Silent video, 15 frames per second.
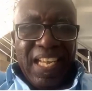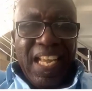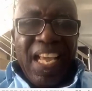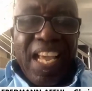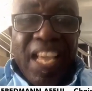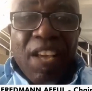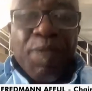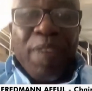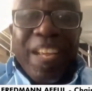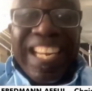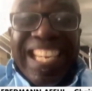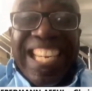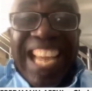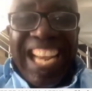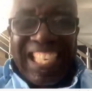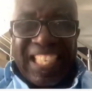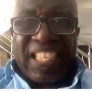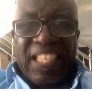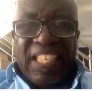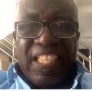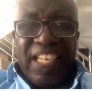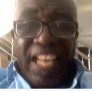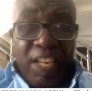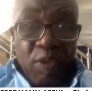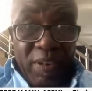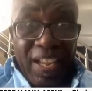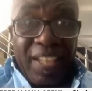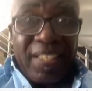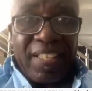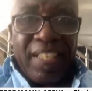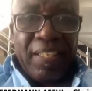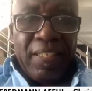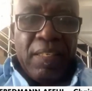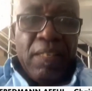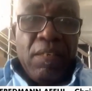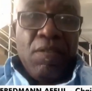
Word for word: If indeed, like you are asking,